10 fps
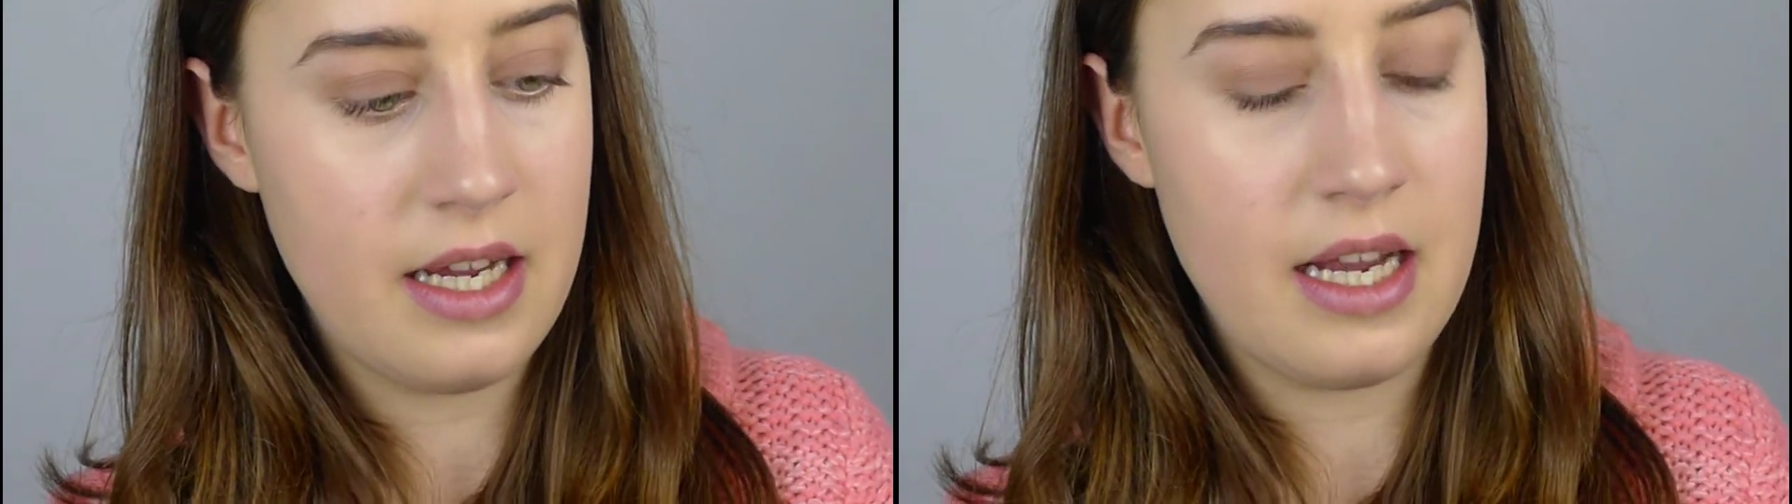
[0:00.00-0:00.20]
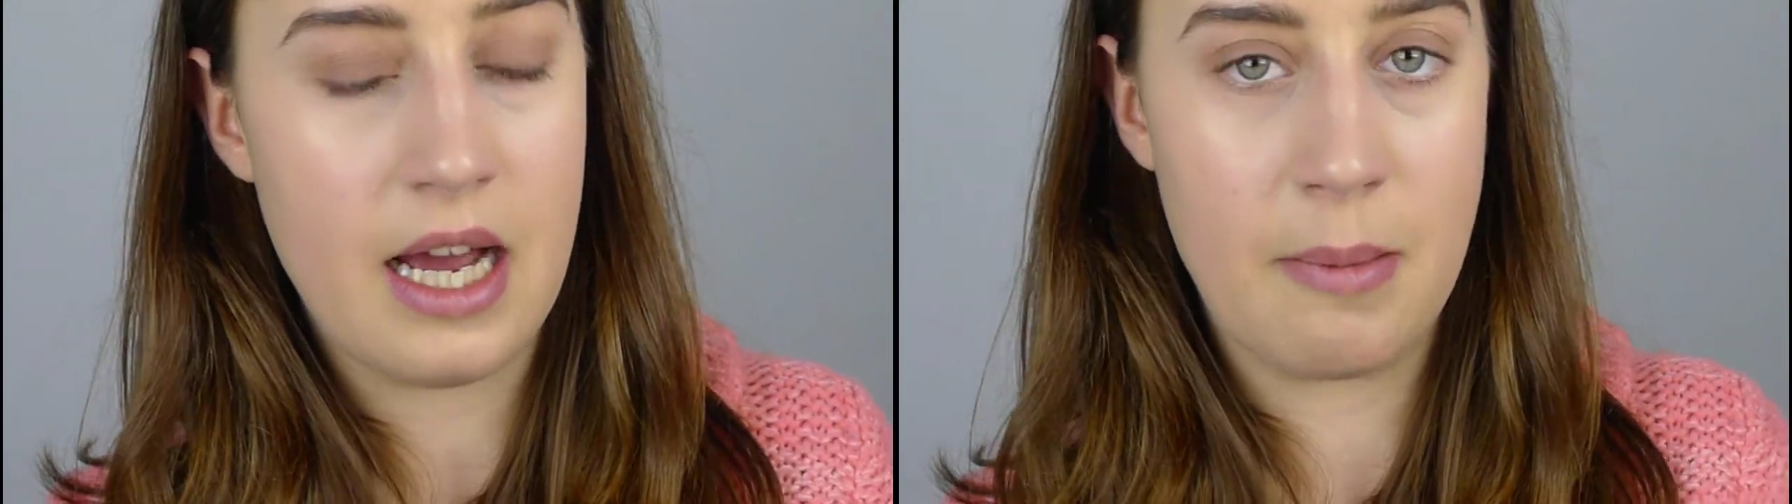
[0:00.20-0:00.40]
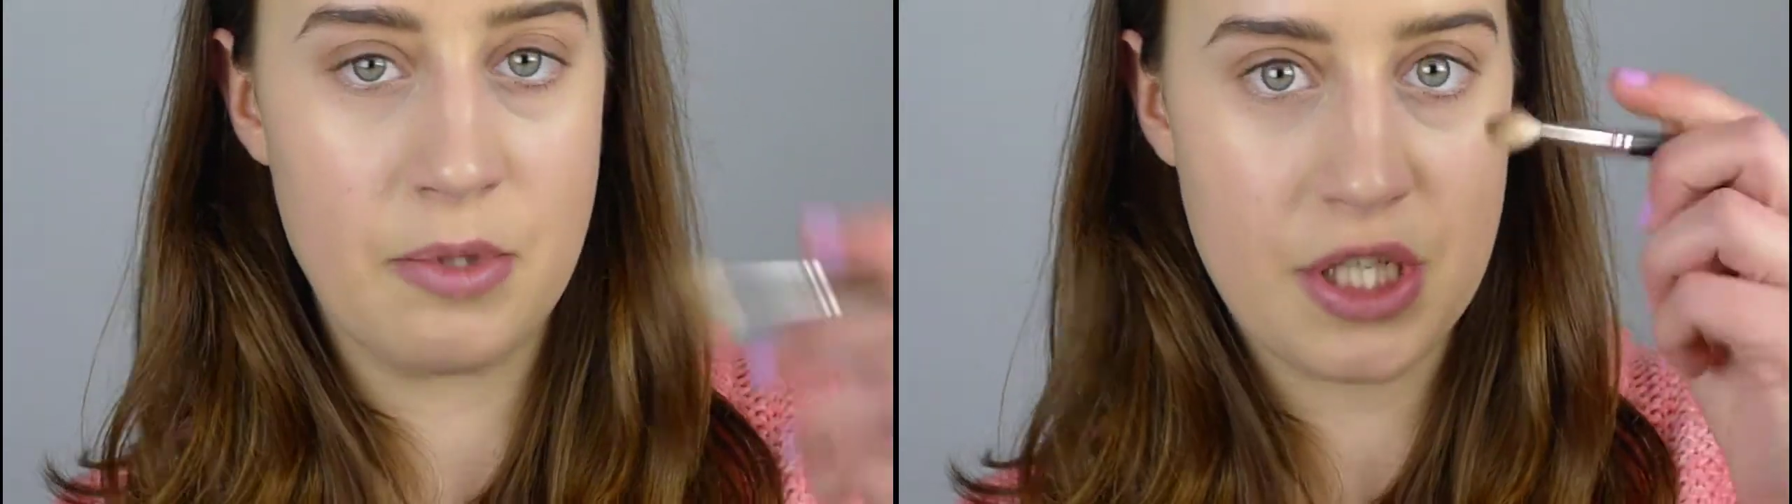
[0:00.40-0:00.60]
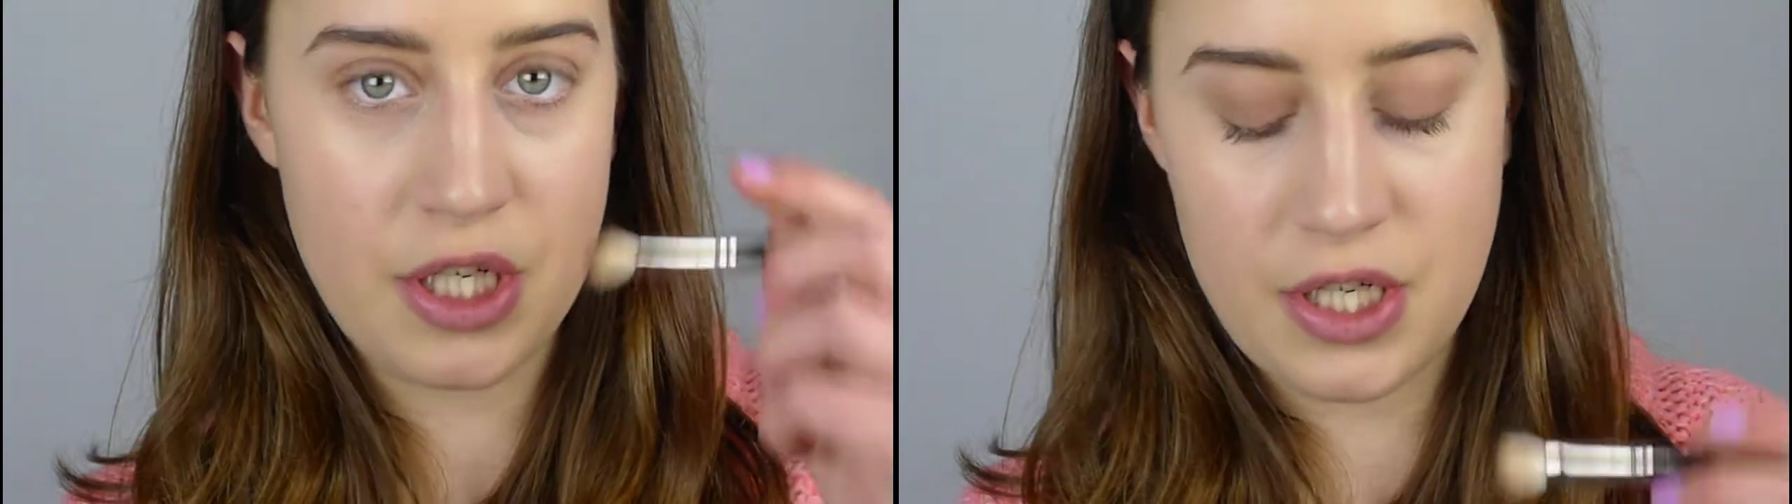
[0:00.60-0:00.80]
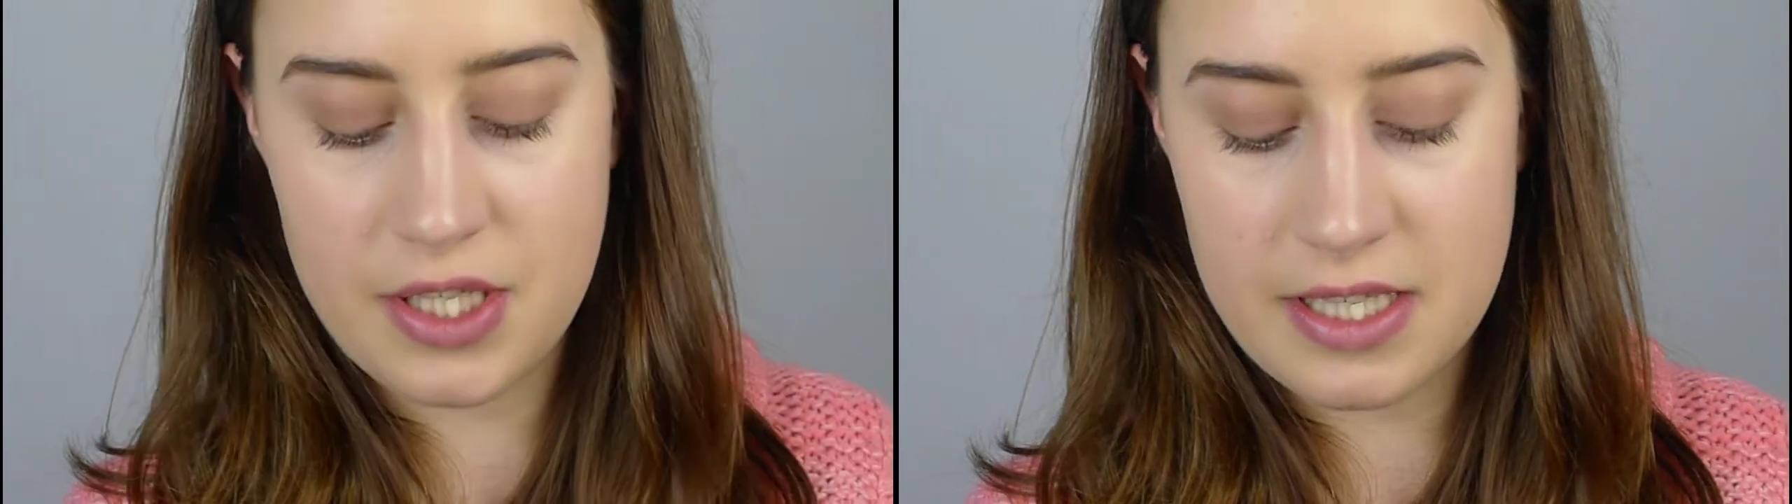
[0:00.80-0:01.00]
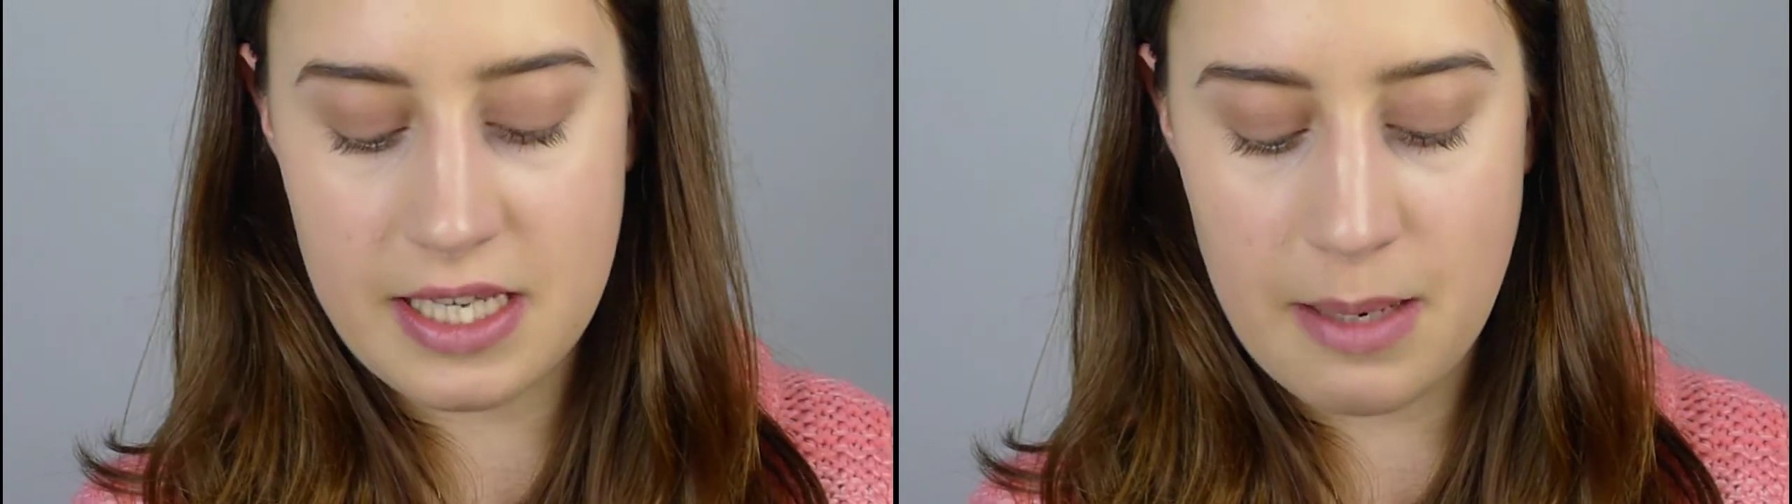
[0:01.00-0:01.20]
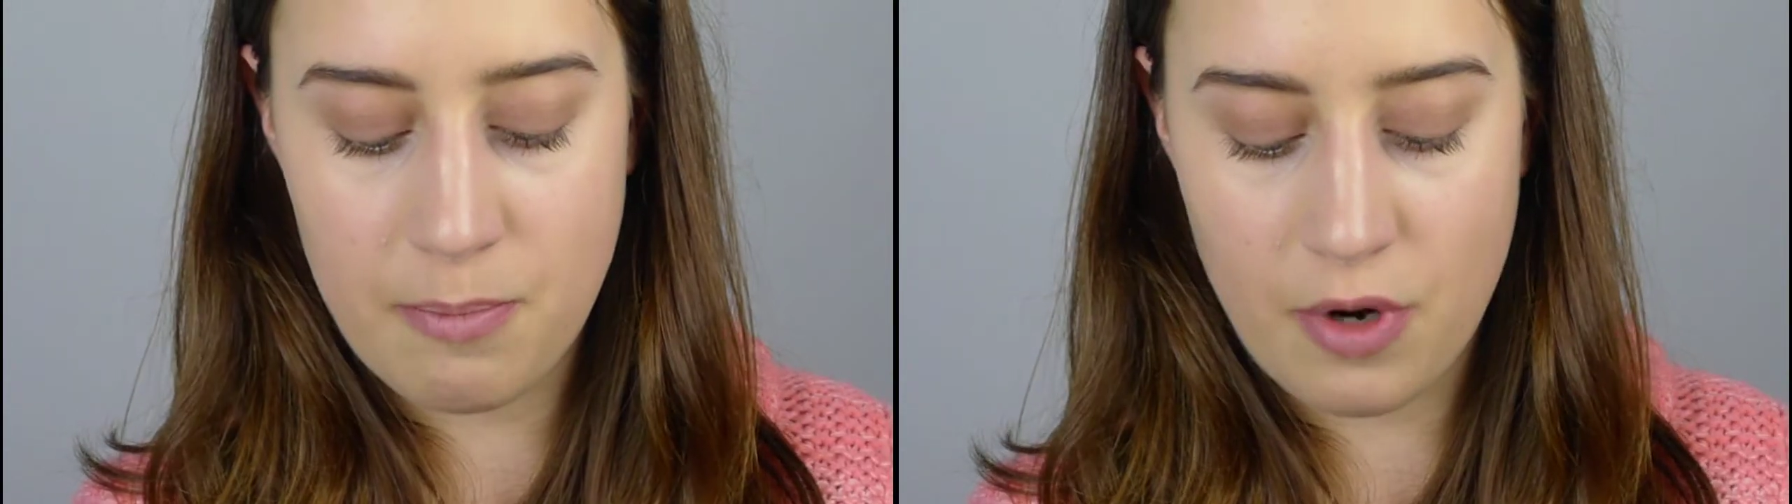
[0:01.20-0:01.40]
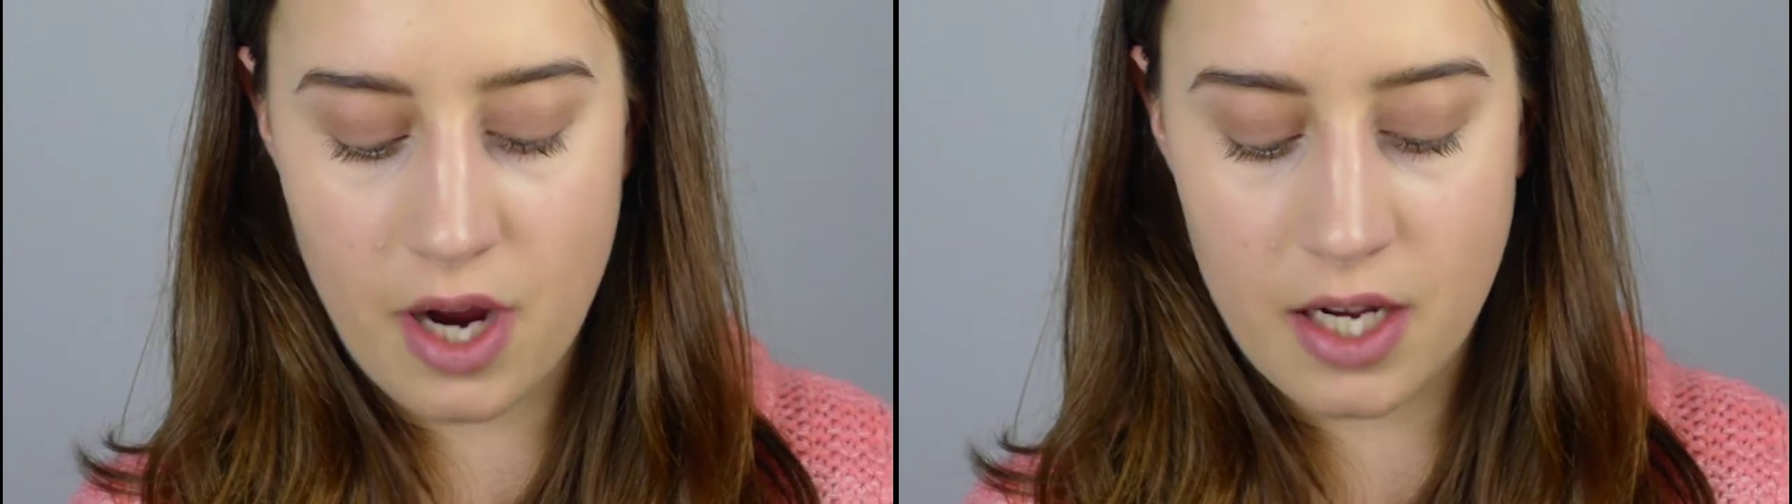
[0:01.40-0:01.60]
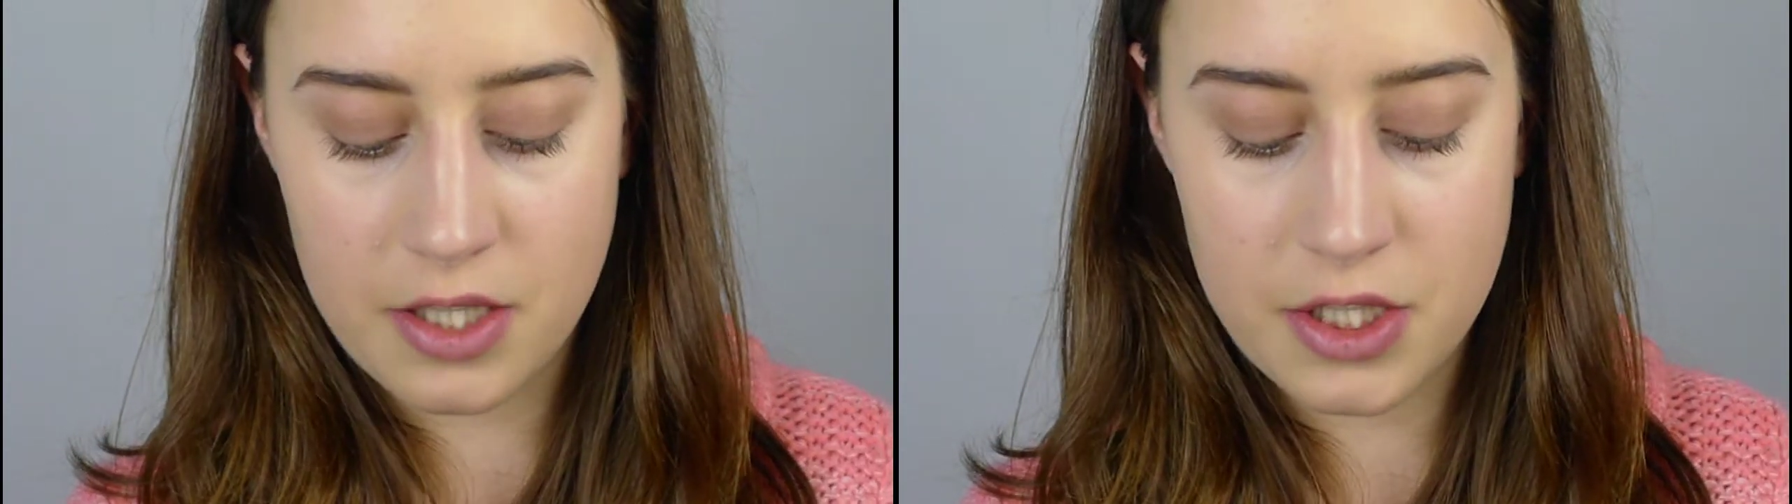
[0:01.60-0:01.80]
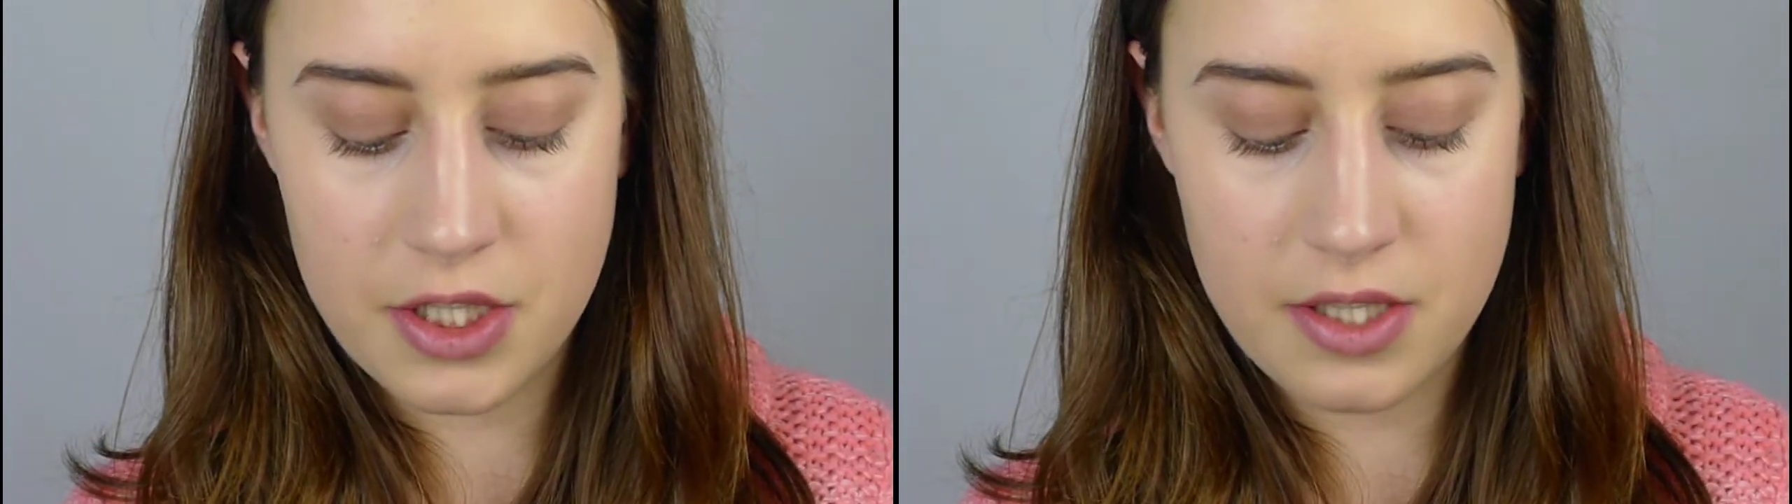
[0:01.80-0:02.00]
And I'm just going to use the same
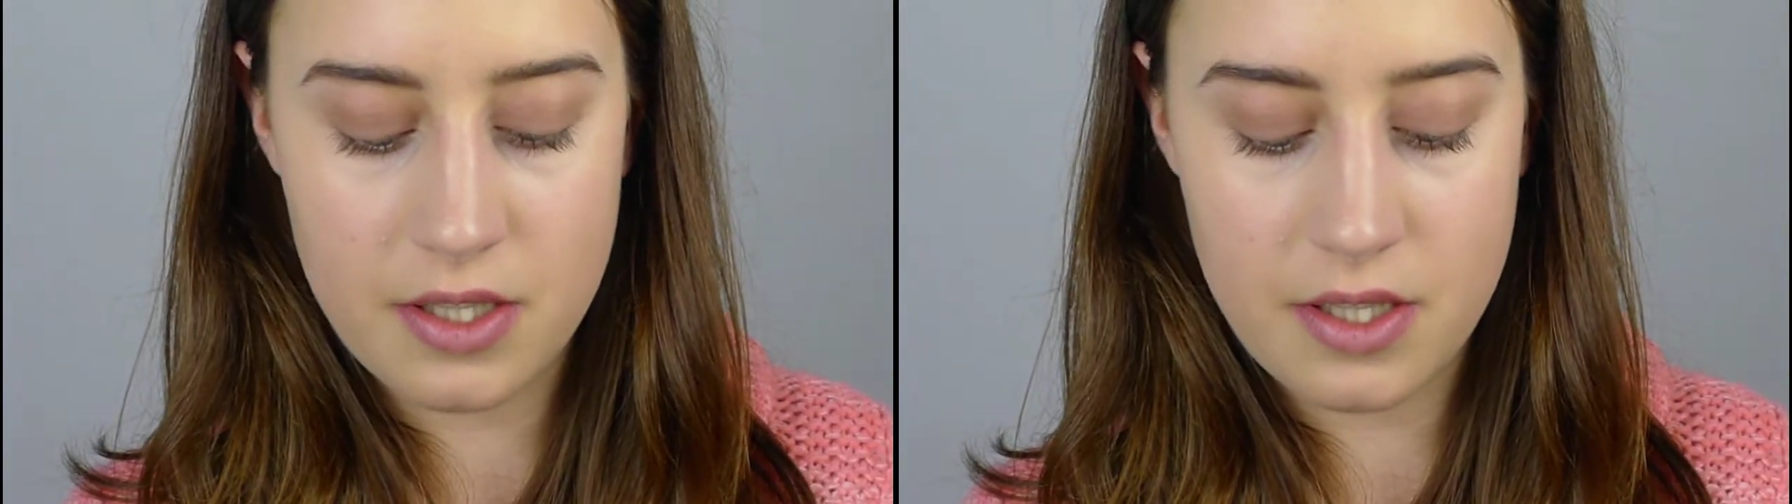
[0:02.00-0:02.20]
brush.